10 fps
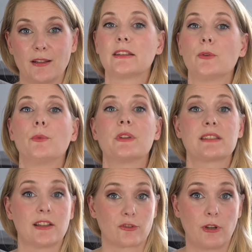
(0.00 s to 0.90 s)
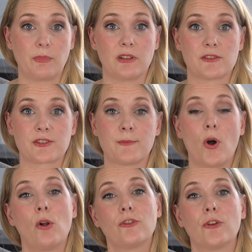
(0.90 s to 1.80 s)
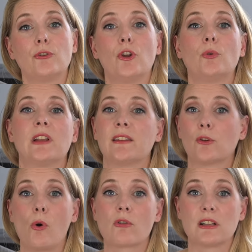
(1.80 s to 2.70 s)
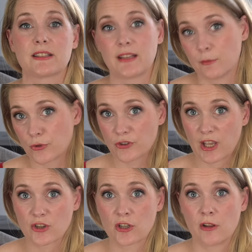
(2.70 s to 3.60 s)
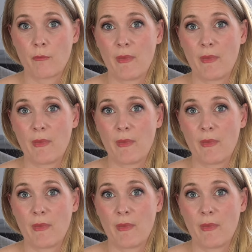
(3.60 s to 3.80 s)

So, sunscreen pills, also known as oral sun protection,